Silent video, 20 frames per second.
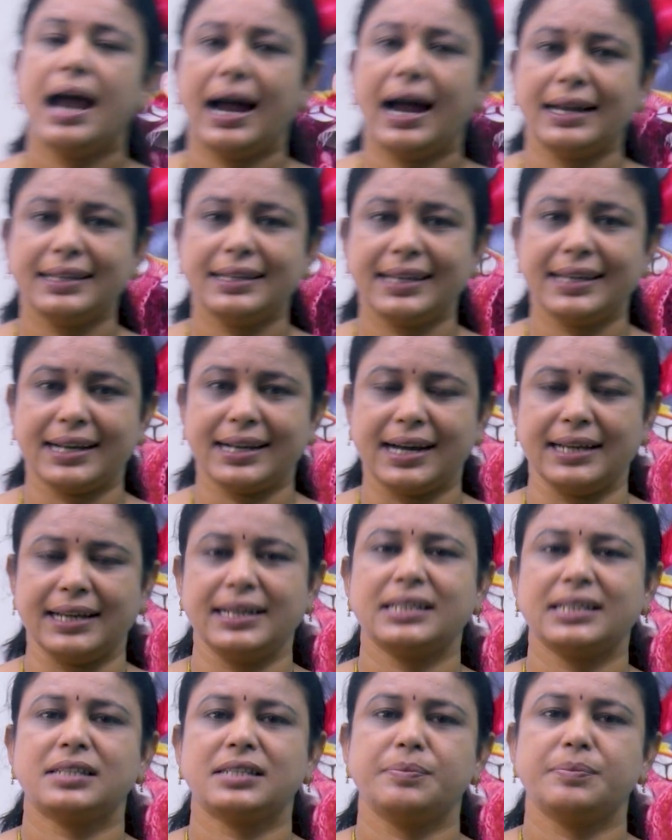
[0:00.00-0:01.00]
and they
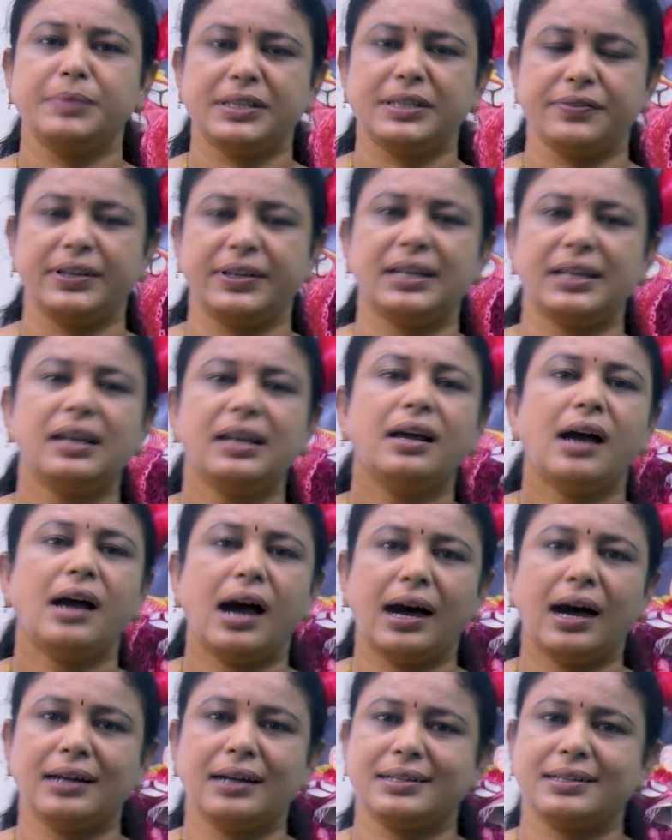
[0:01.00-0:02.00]
connect between
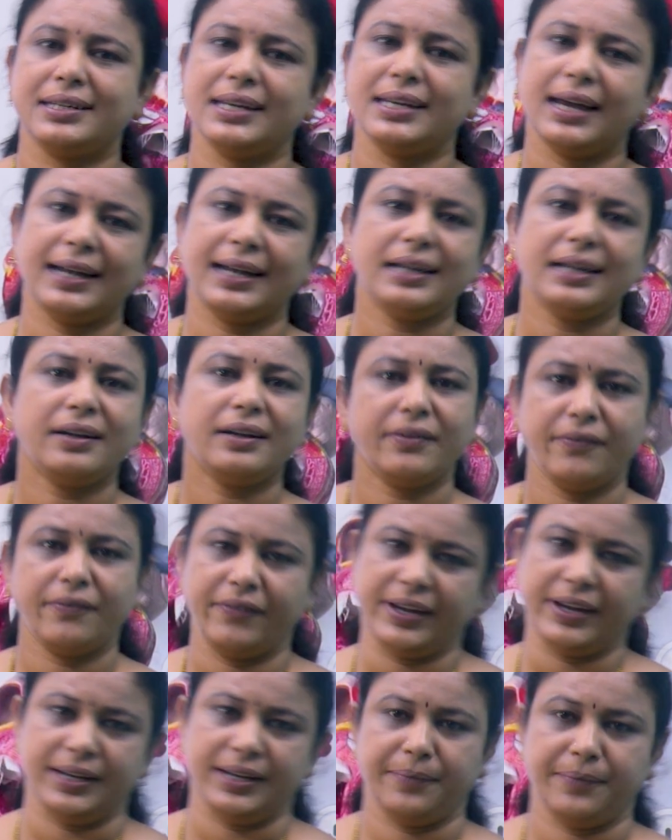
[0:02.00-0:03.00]
artery and
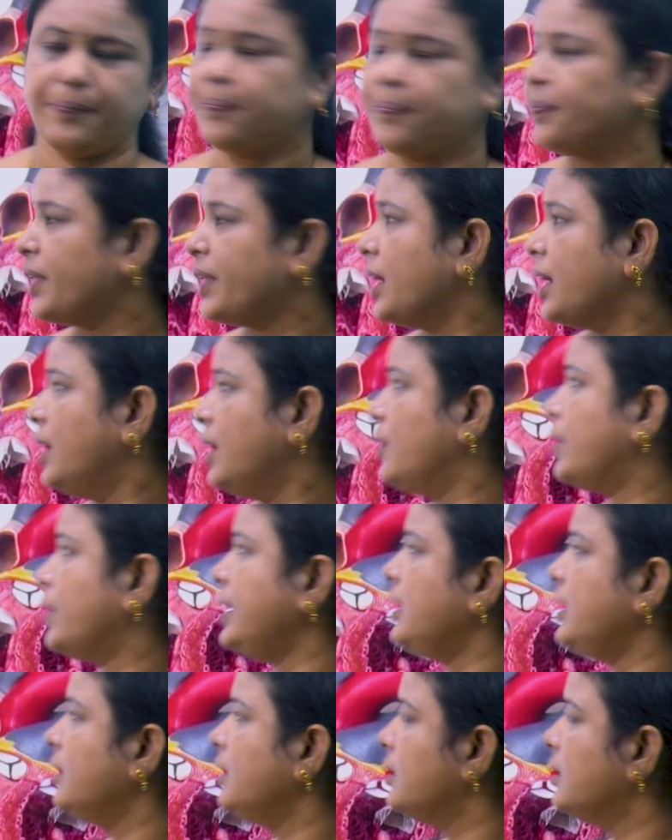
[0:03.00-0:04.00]
vein.
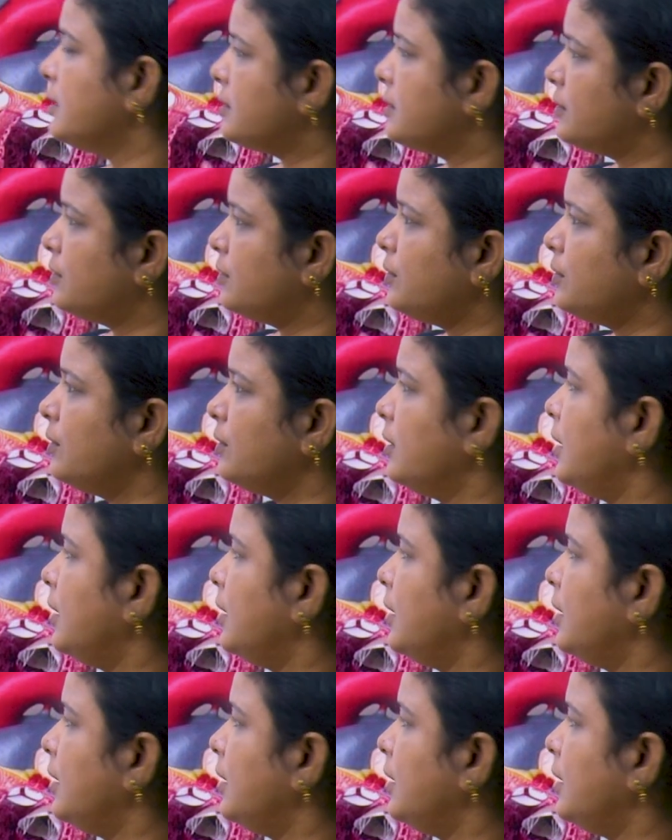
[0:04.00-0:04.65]
Okay, so